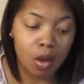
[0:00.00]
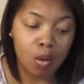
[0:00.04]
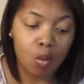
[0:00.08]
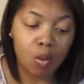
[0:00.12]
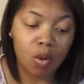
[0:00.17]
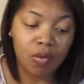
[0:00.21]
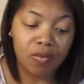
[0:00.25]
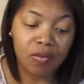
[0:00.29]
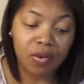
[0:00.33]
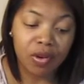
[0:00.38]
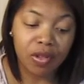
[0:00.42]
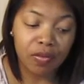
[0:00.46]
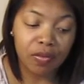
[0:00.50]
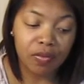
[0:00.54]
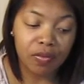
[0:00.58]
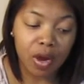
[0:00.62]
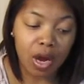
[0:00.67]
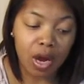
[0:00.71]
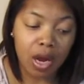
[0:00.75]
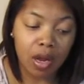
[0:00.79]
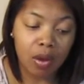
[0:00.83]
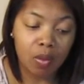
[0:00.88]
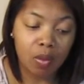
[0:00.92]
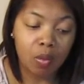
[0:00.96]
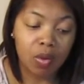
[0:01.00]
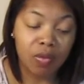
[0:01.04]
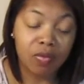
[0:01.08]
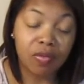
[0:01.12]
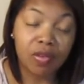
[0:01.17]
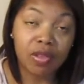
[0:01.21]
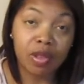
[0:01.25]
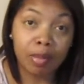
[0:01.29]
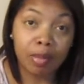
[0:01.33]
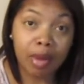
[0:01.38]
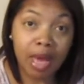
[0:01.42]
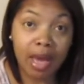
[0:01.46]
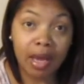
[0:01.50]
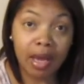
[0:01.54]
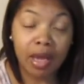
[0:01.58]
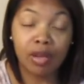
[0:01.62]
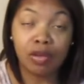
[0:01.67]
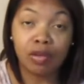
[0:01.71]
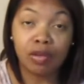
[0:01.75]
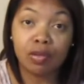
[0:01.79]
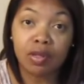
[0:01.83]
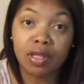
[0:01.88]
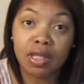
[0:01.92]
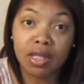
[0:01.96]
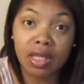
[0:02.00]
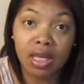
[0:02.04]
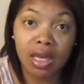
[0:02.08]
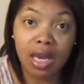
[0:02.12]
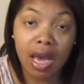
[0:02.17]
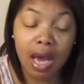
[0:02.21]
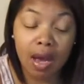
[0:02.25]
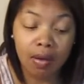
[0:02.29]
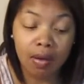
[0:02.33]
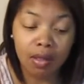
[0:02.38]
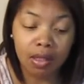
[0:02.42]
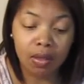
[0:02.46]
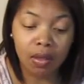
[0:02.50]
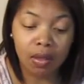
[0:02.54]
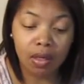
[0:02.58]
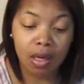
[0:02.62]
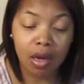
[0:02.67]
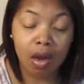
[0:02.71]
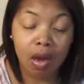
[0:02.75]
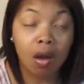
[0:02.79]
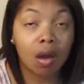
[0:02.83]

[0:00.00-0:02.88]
one for the front and one for the back, and you'll see how it's going to